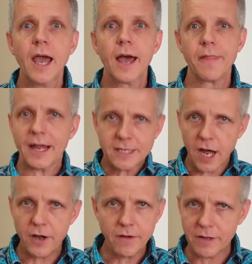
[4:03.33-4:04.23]
That's the
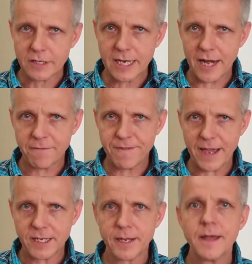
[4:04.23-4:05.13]
only real side
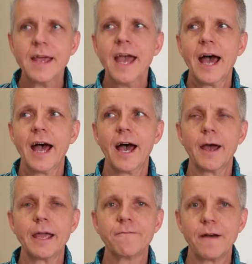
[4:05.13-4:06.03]
effect
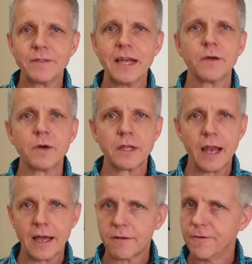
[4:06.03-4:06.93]
if I'm dealing with
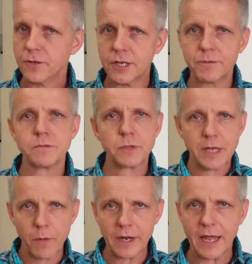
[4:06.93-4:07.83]
like flu symptoms, because
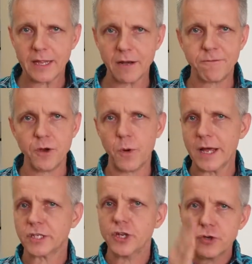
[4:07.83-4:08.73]
I want to get that flu away.
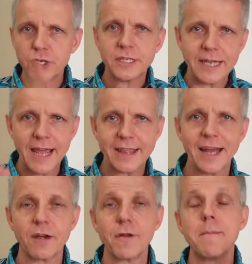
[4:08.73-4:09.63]
So you just take
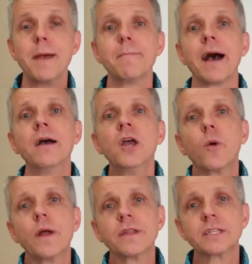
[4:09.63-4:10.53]
that, and remember,
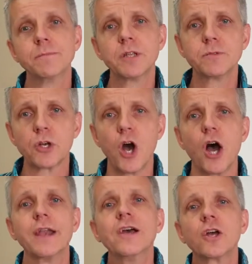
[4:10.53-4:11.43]
when the symptoms are
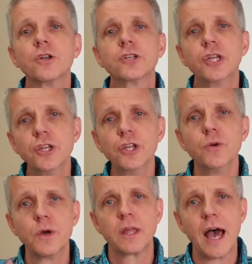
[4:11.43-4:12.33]
gone, continue
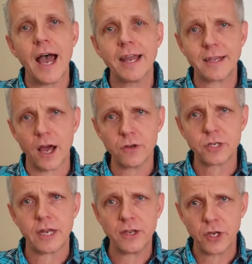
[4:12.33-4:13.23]
with a high
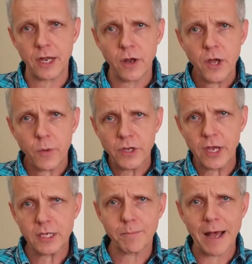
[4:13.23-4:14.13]
dose, and when you
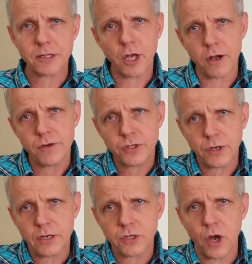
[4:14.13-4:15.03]
get to bowel tolerance, you
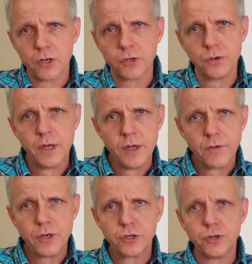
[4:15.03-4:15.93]
can start to
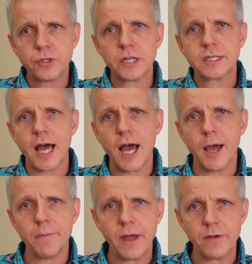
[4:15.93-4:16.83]
reduce the
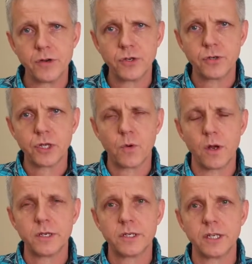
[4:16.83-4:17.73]
time and reduce the
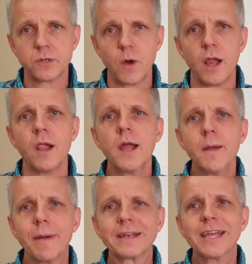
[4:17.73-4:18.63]
quantity as well.
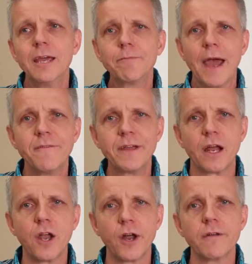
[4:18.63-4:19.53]
But keep having a
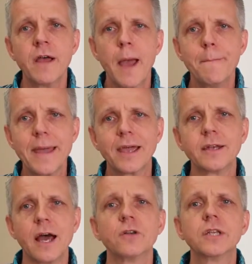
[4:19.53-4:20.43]
lot of mega
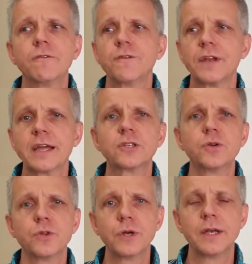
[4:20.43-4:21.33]
dosing for the next
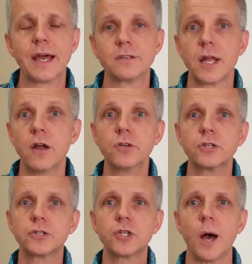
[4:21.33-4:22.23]
2 or 3 days. Don't
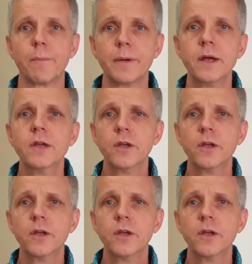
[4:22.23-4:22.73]
just stop.